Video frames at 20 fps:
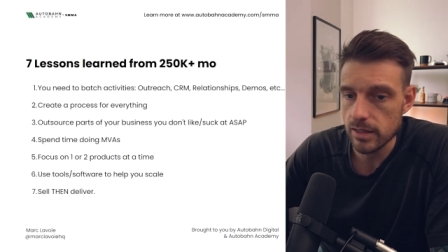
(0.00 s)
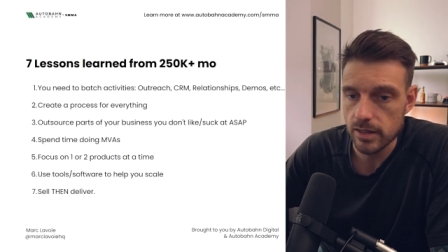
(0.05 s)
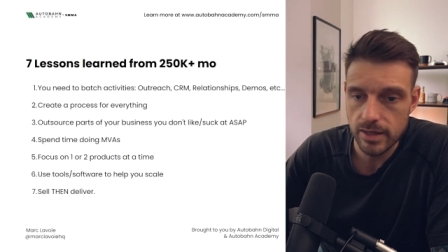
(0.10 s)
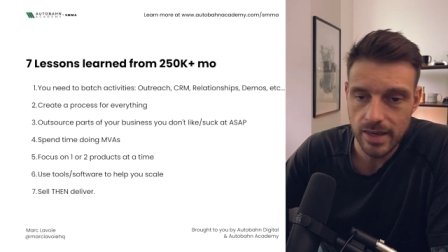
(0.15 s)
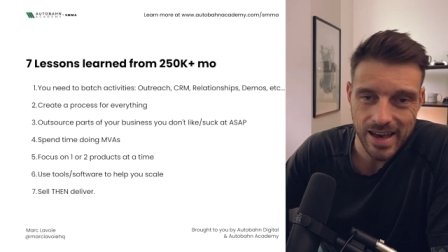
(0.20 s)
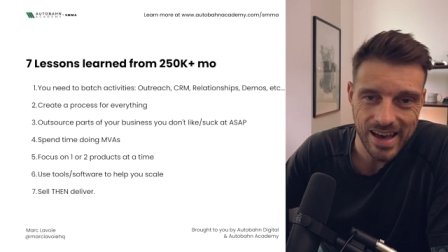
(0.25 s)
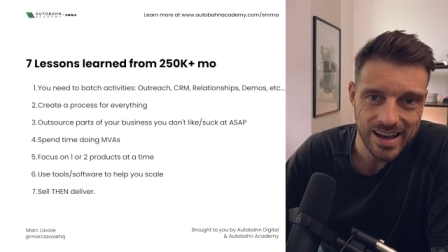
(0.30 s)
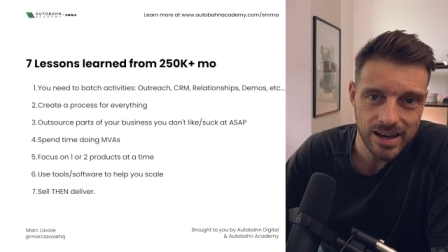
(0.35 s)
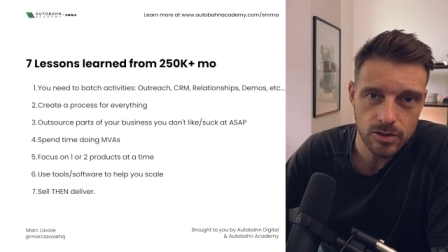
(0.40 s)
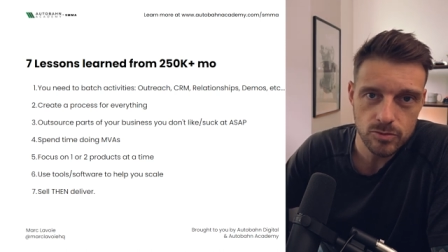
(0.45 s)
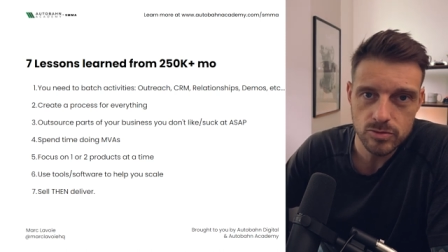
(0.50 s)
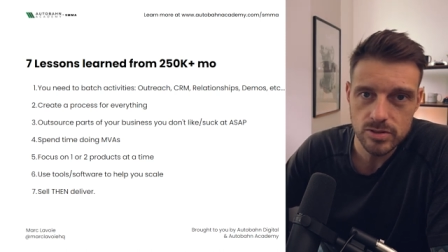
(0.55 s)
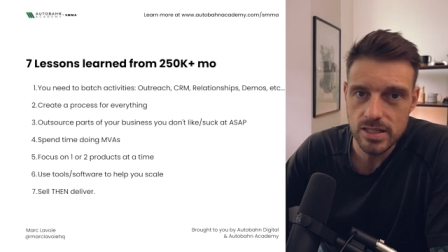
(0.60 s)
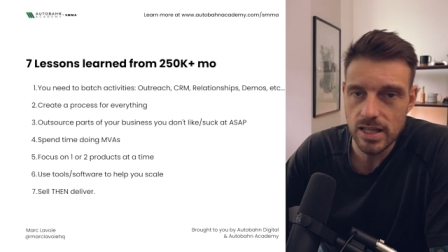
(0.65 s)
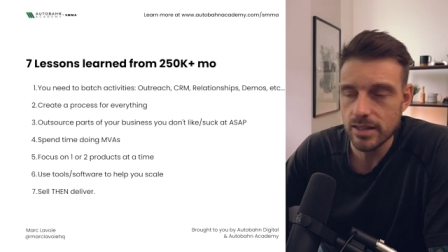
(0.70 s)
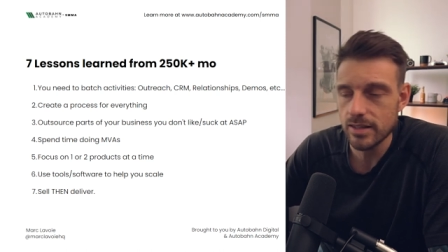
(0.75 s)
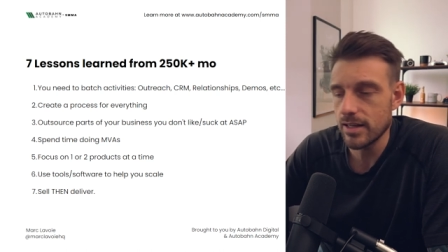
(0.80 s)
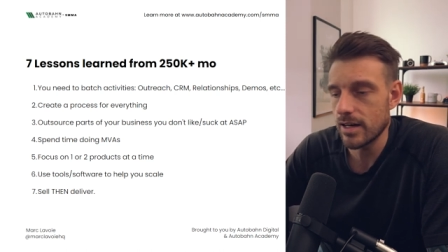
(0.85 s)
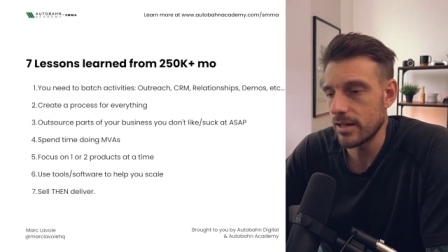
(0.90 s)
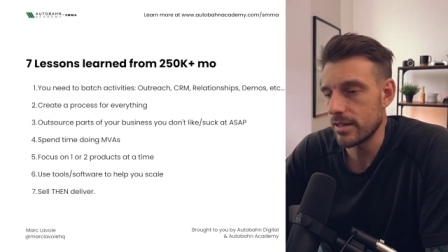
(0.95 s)
accounts,
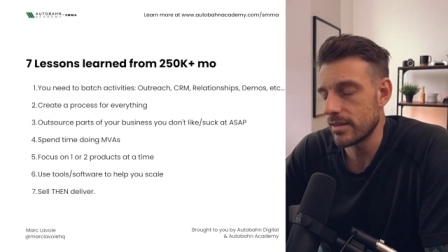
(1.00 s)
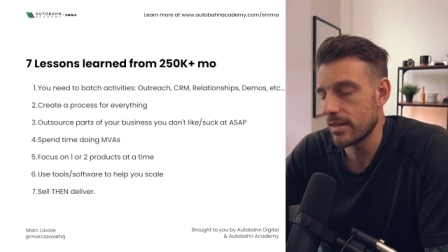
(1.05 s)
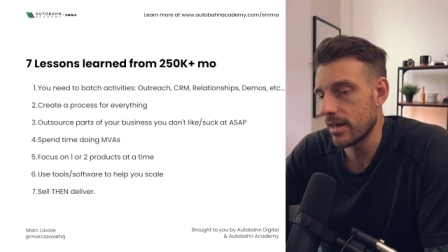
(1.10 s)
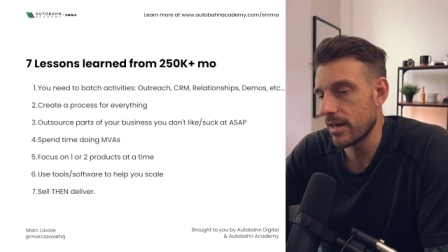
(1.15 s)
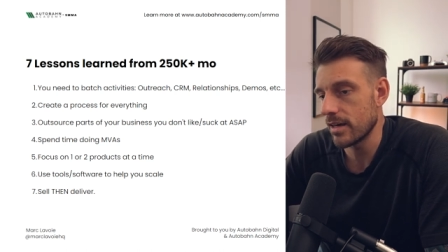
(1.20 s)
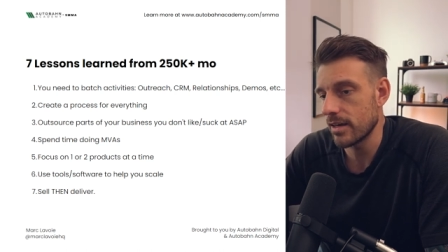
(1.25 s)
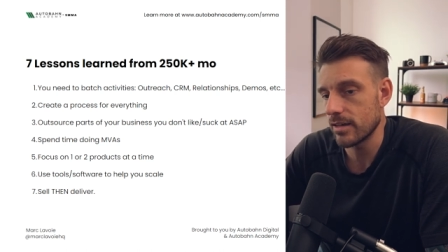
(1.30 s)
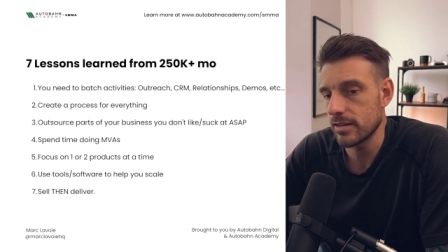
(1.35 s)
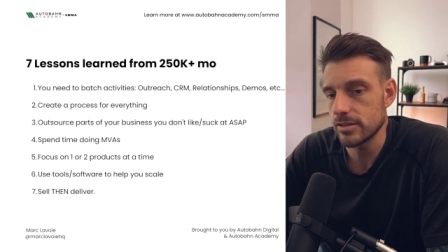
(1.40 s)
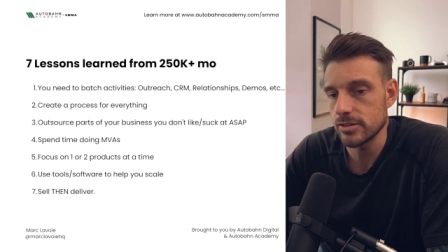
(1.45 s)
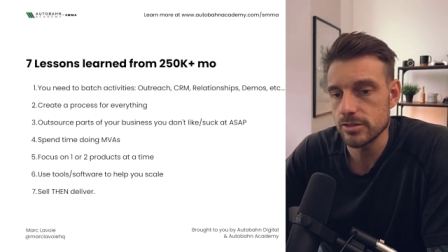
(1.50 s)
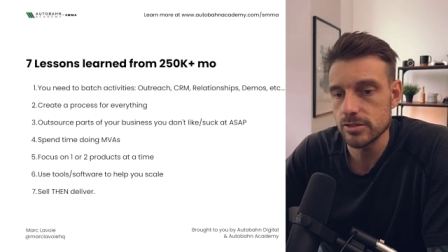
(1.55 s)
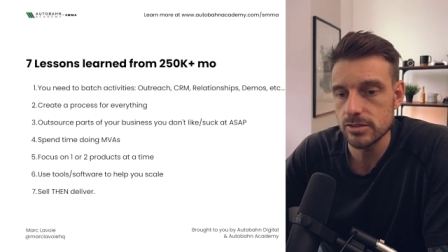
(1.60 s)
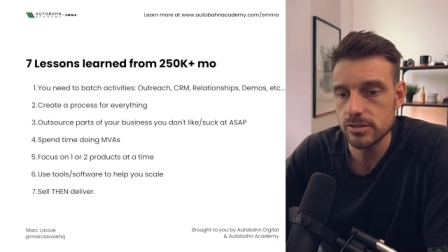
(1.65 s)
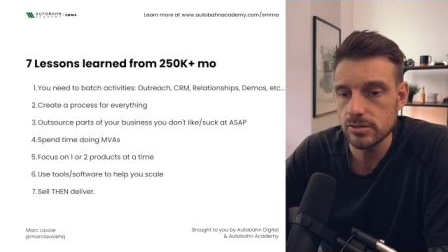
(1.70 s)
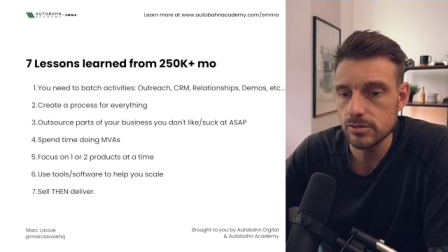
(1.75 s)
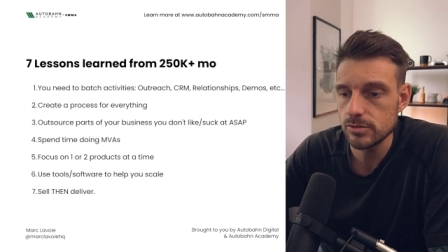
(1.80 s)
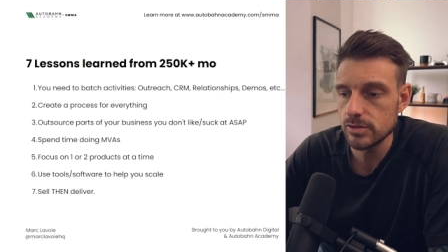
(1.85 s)
that kind of thing, just